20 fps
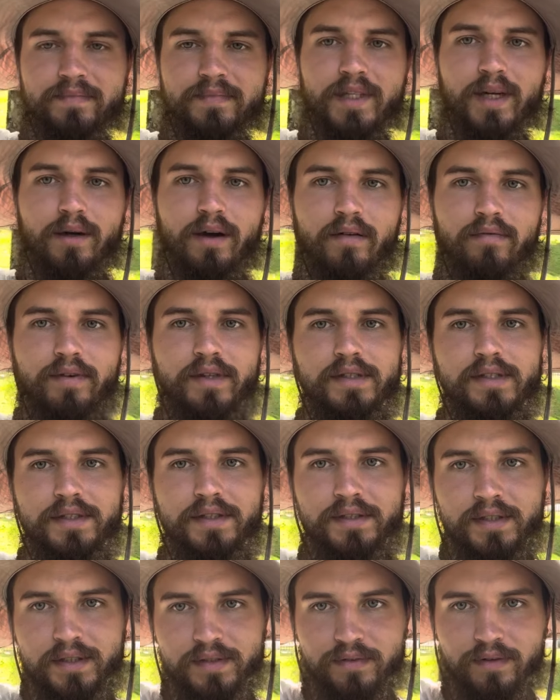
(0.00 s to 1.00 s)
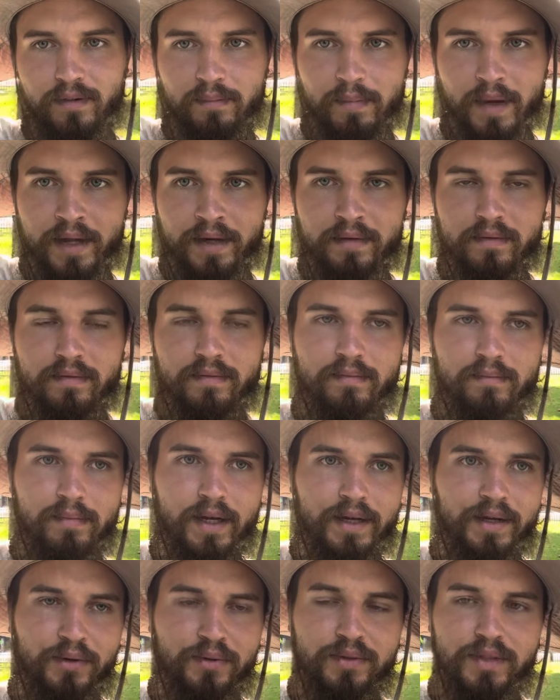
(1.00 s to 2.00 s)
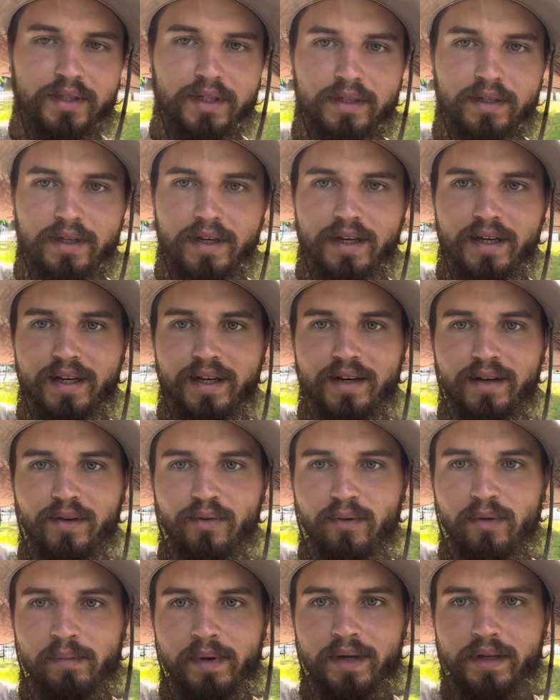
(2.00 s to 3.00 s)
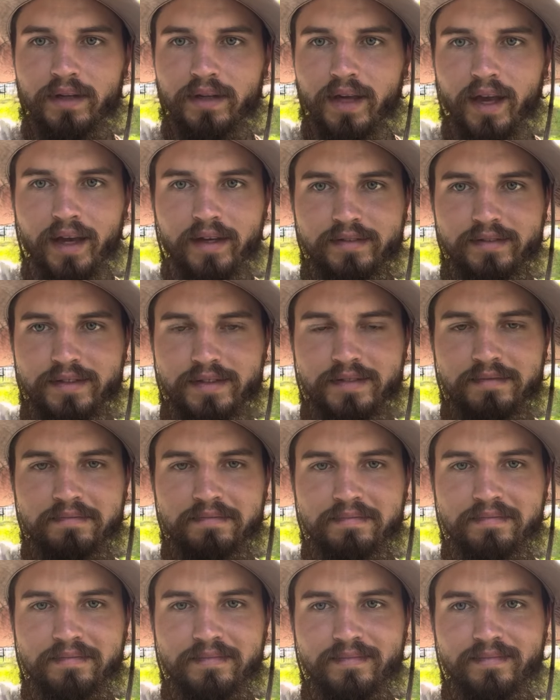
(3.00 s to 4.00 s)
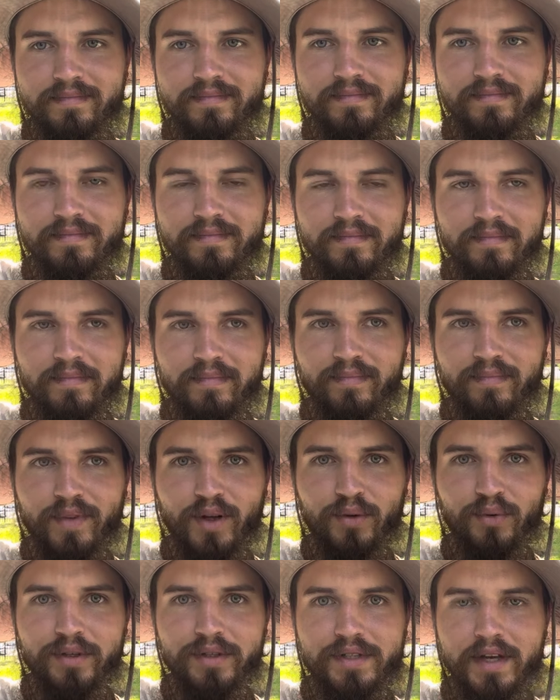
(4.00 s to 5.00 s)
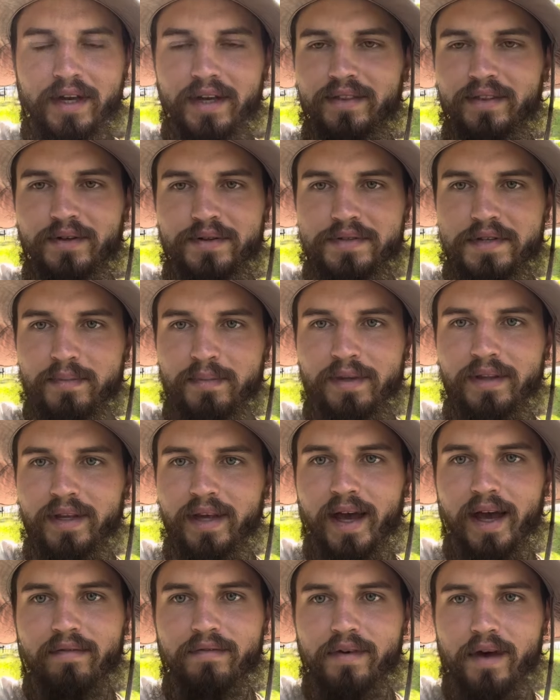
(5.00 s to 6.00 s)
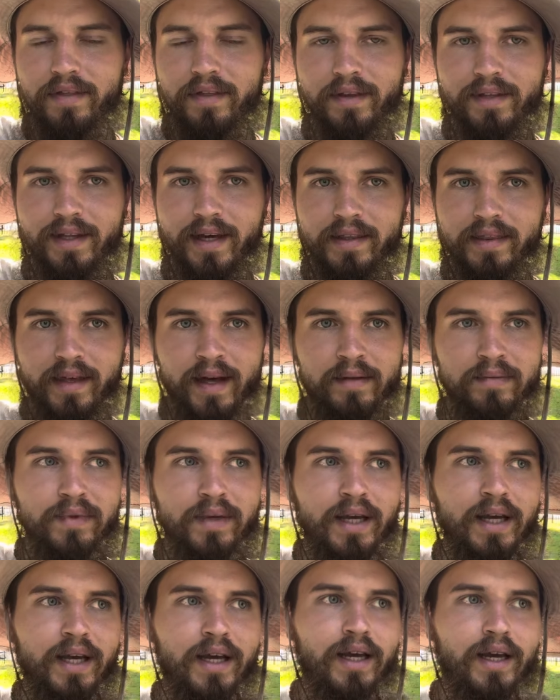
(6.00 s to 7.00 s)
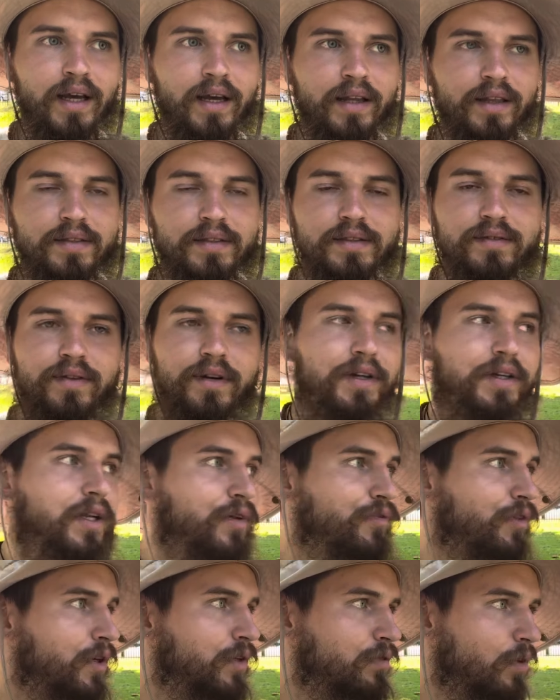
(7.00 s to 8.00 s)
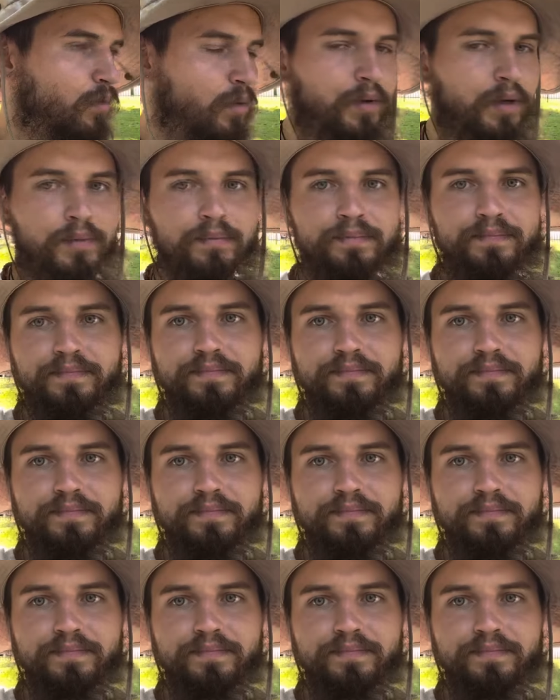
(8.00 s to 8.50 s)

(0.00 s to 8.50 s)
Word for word: Now obviously this is for men, men only. Women can't retain their semen, they have nothing like that. This is very different for women.